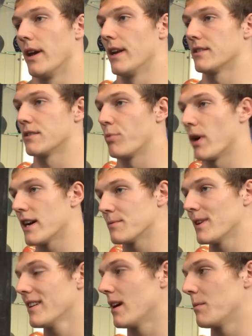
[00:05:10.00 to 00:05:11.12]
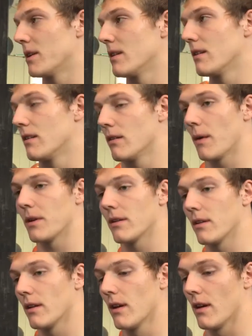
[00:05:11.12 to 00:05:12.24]
It doesn't surprise me. I
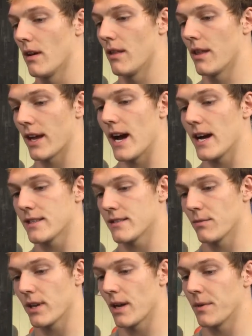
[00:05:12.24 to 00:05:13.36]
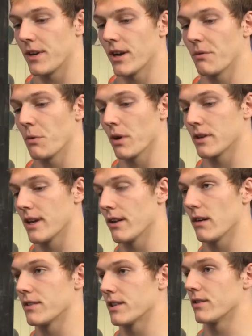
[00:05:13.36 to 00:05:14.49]
mean, the guys, we come in here and we work together
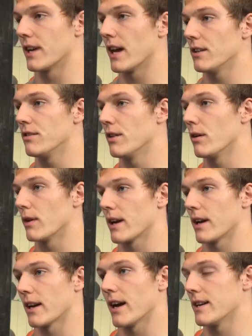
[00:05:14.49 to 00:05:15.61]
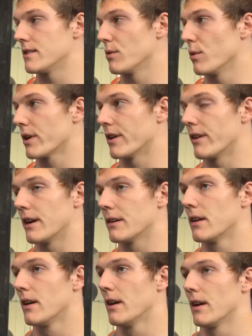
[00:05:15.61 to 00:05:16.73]
every single day, and you know what kind of guys you're working around.
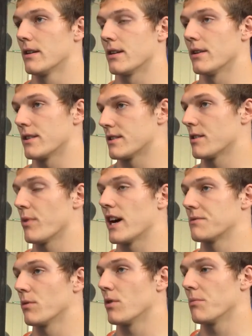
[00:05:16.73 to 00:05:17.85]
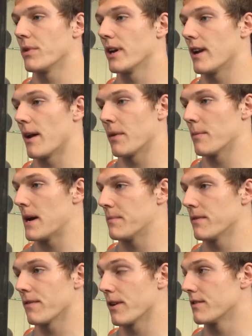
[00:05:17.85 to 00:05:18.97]
So it doesn't surprise me one bit. I mean, I'm
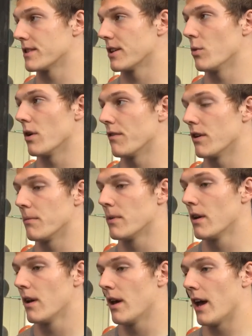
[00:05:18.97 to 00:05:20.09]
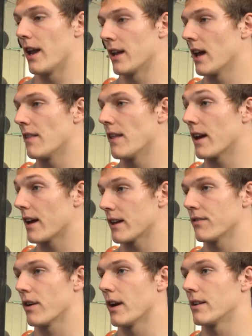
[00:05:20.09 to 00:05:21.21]
happy for every single one of them. And again, they got to
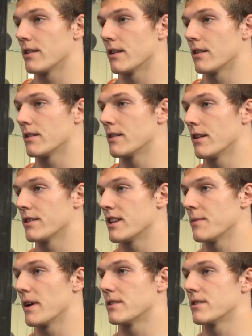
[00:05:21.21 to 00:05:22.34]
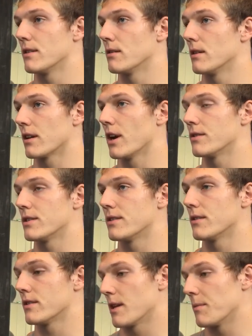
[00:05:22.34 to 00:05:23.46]
give credit to their teammates too and the coaches
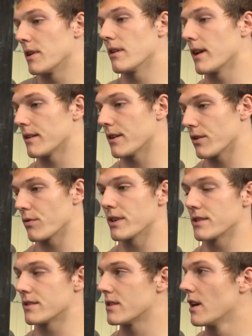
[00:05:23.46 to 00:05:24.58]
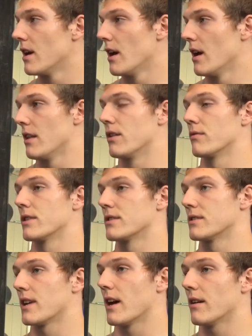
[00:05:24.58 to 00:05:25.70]
too, because I mean, they're the reasons. They're the
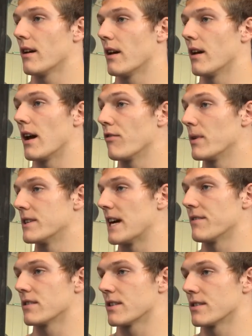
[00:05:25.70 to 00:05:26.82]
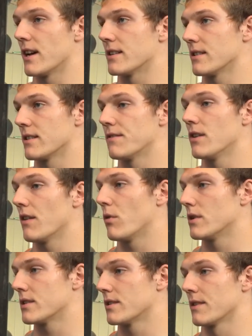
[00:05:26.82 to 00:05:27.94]
reasons that everybody's having success. Because if you have
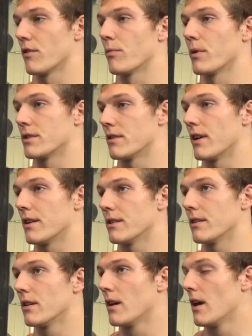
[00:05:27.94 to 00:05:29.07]
one successful person around you,